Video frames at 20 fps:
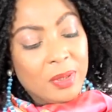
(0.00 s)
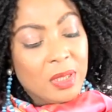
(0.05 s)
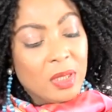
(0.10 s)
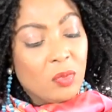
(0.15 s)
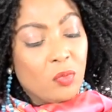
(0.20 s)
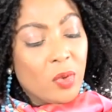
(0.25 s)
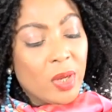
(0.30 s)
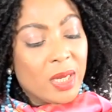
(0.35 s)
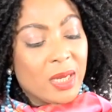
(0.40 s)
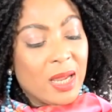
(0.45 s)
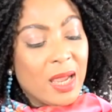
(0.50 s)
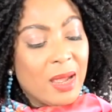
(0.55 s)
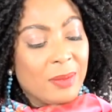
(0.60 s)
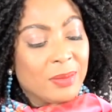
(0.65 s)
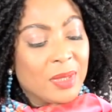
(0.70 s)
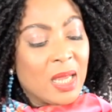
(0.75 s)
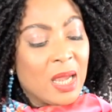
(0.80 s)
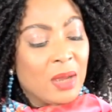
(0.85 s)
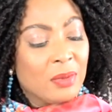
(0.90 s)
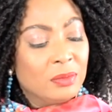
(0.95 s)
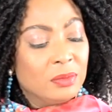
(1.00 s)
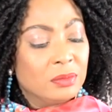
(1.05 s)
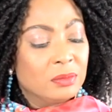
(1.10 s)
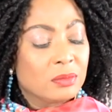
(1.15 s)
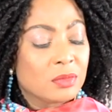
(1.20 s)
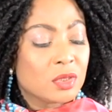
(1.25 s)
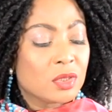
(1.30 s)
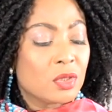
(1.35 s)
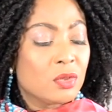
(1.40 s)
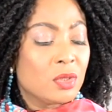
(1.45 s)
the wig cap down,
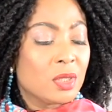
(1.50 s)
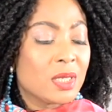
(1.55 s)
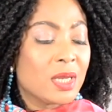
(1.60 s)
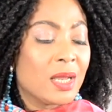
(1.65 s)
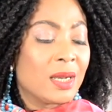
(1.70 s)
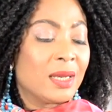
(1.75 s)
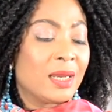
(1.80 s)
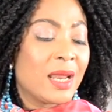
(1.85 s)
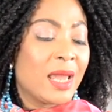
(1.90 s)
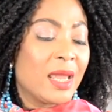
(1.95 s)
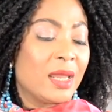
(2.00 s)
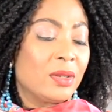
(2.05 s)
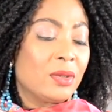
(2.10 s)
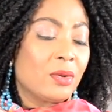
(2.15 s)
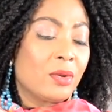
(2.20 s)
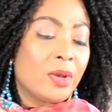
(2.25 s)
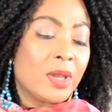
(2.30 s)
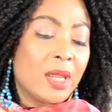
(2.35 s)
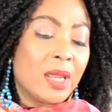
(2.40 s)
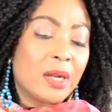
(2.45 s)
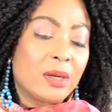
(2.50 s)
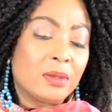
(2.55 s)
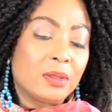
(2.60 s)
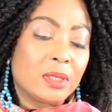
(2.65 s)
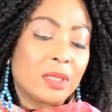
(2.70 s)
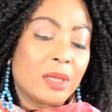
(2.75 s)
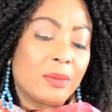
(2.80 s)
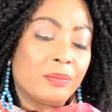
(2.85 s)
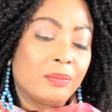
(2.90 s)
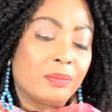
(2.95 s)
so you can line your hair
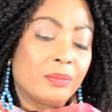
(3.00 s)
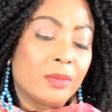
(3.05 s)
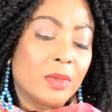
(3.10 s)
on them.